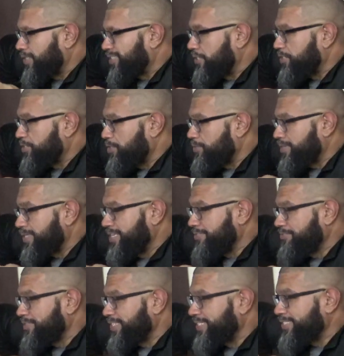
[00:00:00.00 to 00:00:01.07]
There's a show on
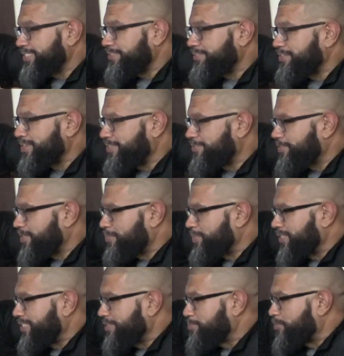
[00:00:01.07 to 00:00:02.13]
Netflix, a
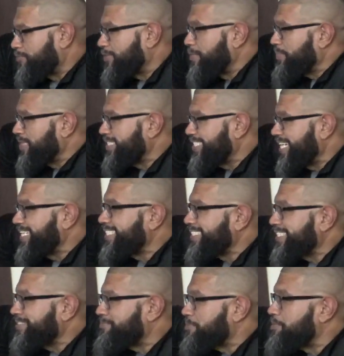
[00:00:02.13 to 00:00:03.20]
couple of scenes with Famke
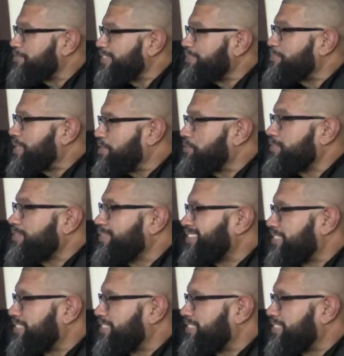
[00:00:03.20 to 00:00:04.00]
Janssen, where it was about